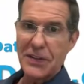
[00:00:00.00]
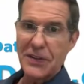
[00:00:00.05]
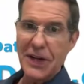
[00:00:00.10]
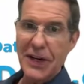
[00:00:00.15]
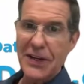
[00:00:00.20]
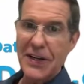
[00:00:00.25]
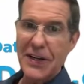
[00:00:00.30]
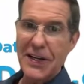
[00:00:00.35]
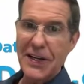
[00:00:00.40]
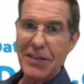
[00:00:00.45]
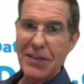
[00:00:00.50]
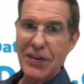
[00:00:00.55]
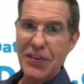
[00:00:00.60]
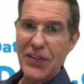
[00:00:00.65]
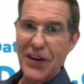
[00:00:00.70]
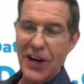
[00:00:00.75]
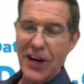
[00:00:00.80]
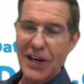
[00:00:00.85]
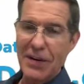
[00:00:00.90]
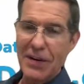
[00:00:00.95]
I never
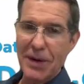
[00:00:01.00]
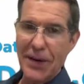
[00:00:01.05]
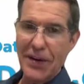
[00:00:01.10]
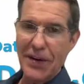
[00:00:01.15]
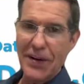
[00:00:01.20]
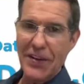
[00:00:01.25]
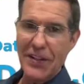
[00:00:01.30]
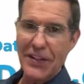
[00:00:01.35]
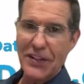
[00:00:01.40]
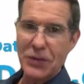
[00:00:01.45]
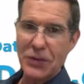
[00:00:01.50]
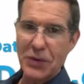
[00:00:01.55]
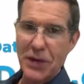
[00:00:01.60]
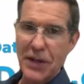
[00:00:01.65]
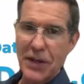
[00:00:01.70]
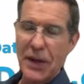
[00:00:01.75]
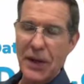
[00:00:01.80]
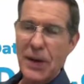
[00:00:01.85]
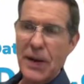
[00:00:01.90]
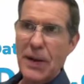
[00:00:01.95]
thought about it this
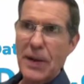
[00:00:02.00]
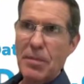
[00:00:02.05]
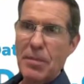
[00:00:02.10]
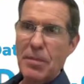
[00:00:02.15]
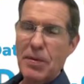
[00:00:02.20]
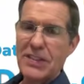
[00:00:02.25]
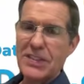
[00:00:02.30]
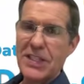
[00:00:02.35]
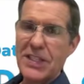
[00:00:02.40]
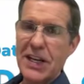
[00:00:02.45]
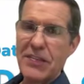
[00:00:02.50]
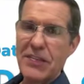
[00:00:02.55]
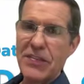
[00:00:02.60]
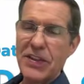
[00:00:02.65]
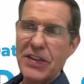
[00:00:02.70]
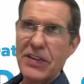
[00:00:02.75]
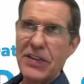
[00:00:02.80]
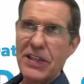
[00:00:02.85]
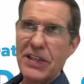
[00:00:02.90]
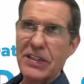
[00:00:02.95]
way, but he
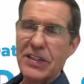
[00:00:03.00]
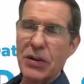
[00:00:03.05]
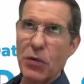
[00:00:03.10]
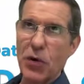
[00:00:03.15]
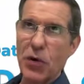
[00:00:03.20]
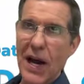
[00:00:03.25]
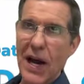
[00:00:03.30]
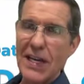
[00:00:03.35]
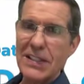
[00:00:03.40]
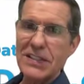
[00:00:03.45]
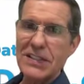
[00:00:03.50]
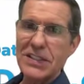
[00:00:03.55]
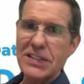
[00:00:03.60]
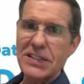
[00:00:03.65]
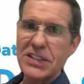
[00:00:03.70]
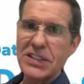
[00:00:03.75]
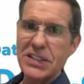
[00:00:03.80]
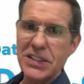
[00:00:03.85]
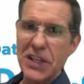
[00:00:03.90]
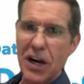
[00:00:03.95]
said that the rising
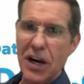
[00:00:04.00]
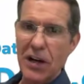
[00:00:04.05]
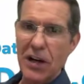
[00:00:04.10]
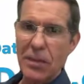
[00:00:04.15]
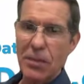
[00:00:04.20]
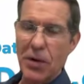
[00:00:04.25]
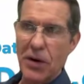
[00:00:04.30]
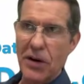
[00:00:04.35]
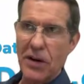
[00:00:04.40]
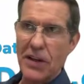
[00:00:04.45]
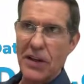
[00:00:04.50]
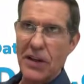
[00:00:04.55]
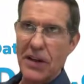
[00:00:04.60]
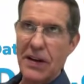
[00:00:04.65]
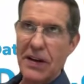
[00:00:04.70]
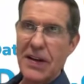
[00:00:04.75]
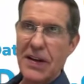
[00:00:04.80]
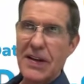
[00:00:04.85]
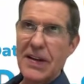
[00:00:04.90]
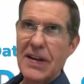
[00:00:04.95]
stock
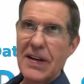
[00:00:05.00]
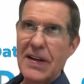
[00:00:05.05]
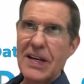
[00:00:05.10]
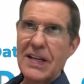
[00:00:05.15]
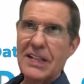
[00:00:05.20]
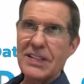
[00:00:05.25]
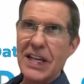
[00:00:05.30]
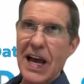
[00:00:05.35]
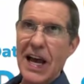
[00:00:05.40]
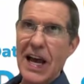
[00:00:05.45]
market is